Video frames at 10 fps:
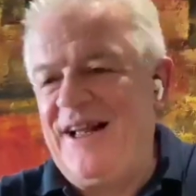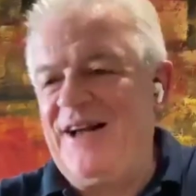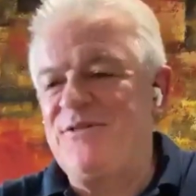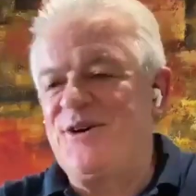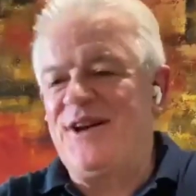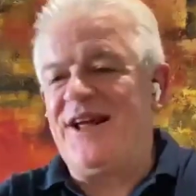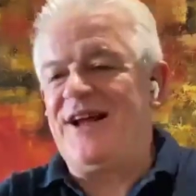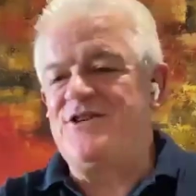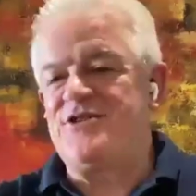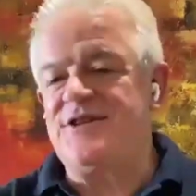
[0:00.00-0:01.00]
We have
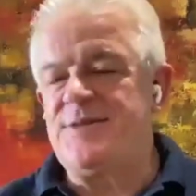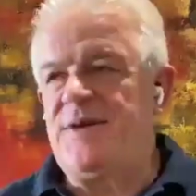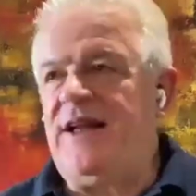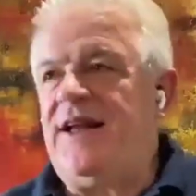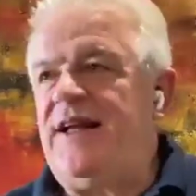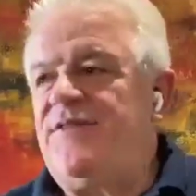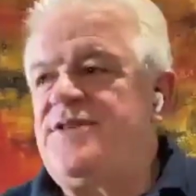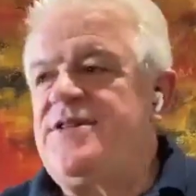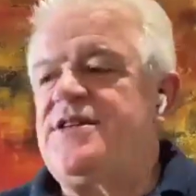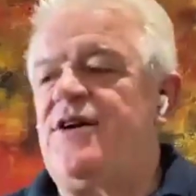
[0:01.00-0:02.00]
connections, but
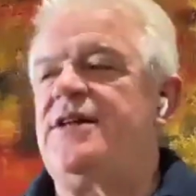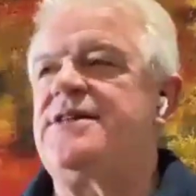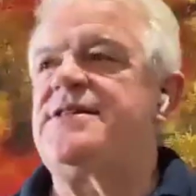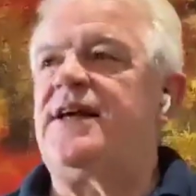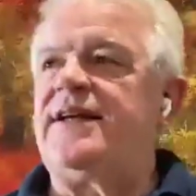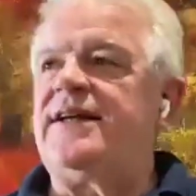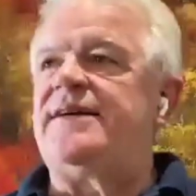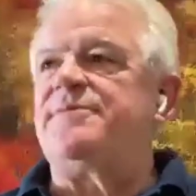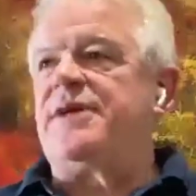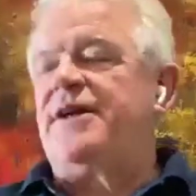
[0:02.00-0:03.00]
even so, I'd
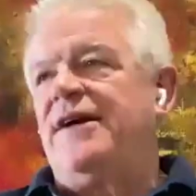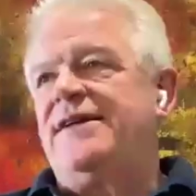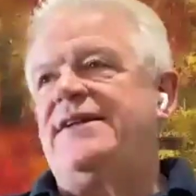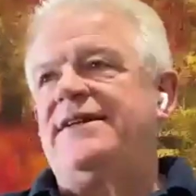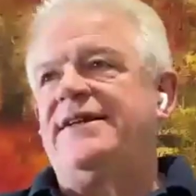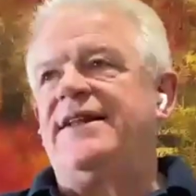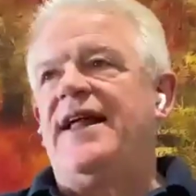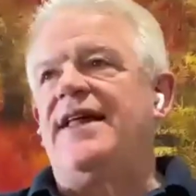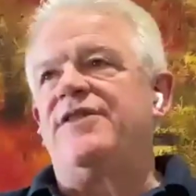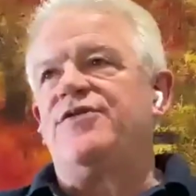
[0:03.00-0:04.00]
say, Mary, I think
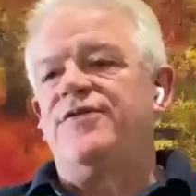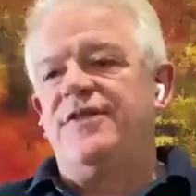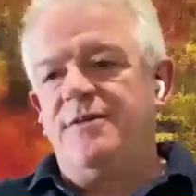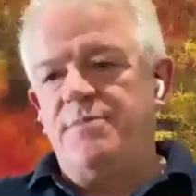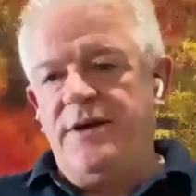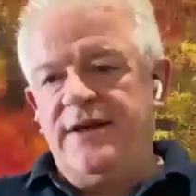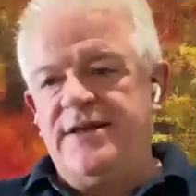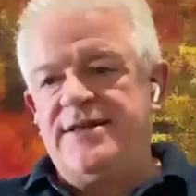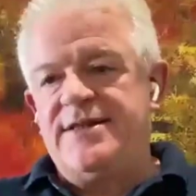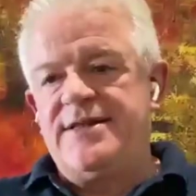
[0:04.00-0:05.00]
that the
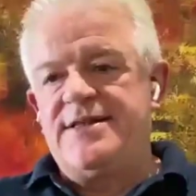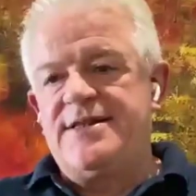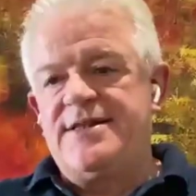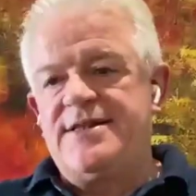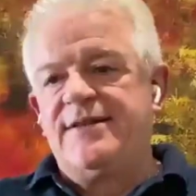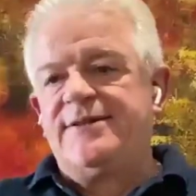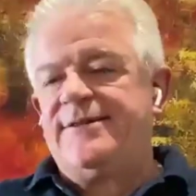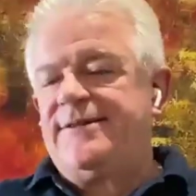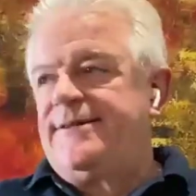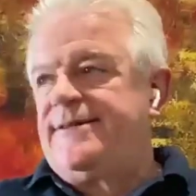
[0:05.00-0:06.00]
Philippines,
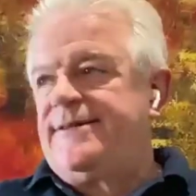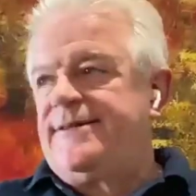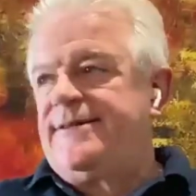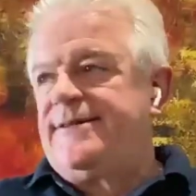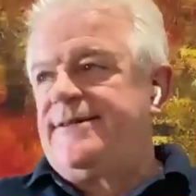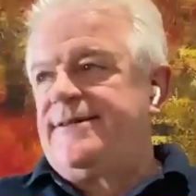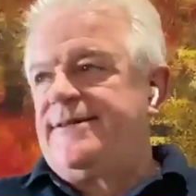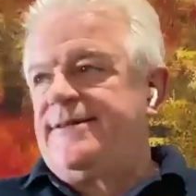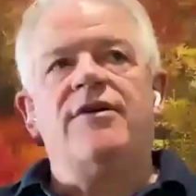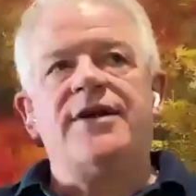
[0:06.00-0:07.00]
in my
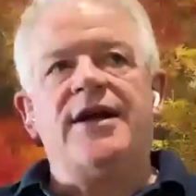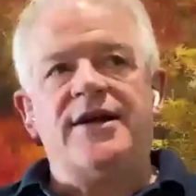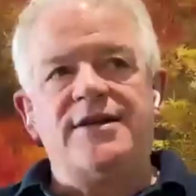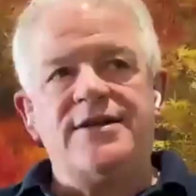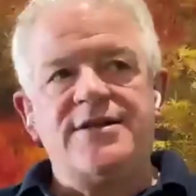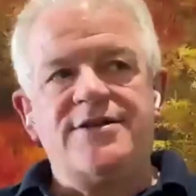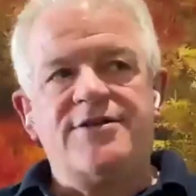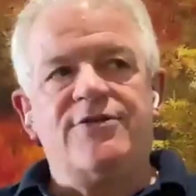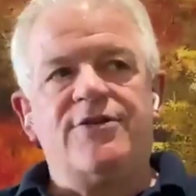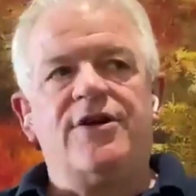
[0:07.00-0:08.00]
20 years,
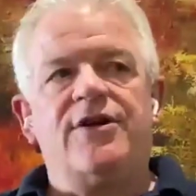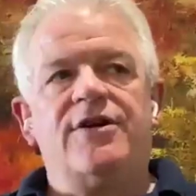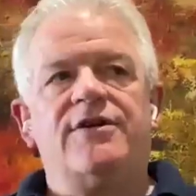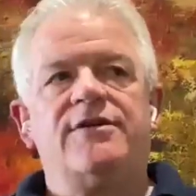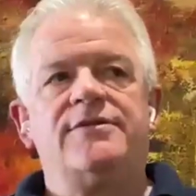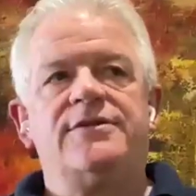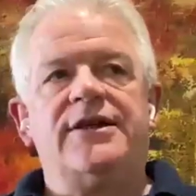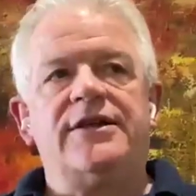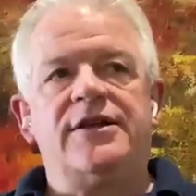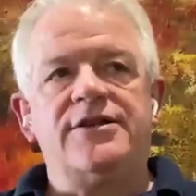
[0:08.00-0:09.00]
has it grown? It
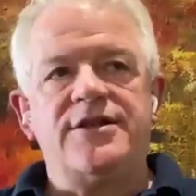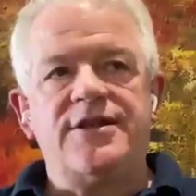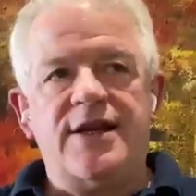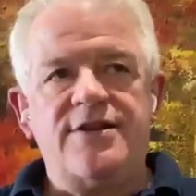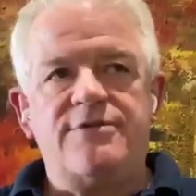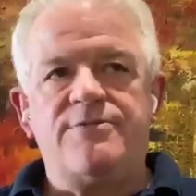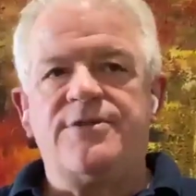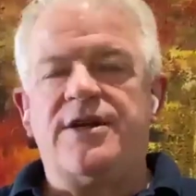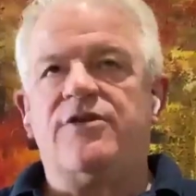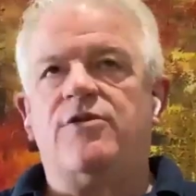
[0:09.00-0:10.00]
has grown. It
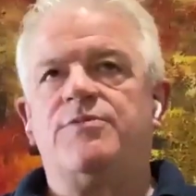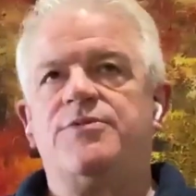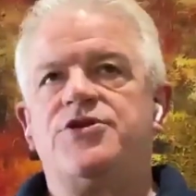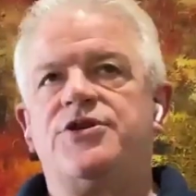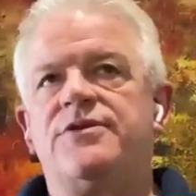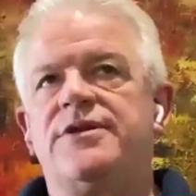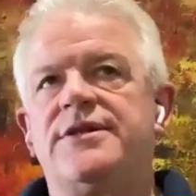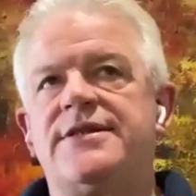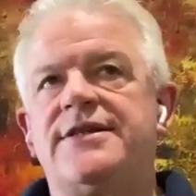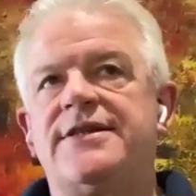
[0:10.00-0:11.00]
continues to present
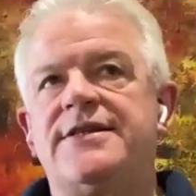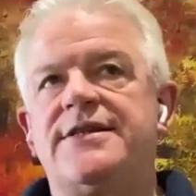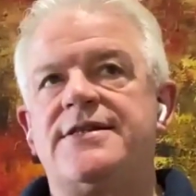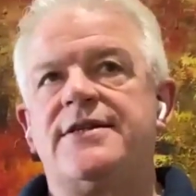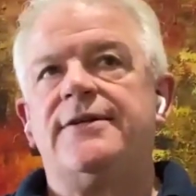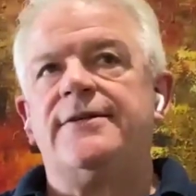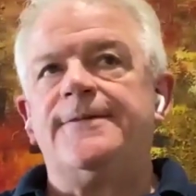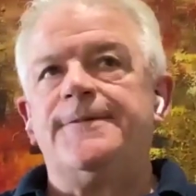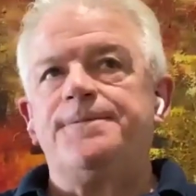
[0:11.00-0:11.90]
opportunities.